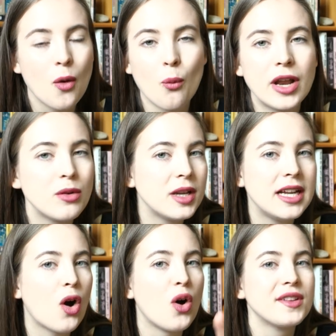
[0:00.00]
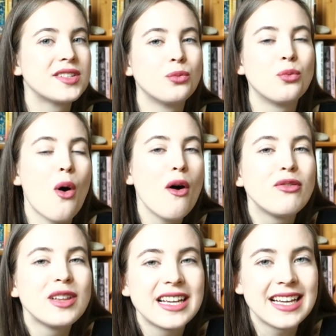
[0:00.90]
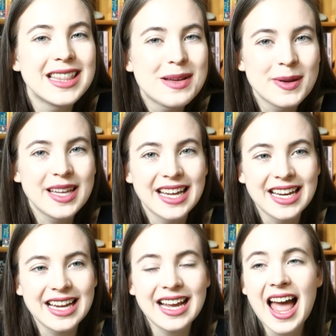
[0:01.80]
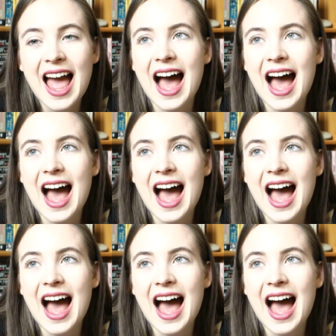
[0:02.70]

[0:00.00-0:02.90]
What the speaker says: Why do we need all this waffling in the beginning?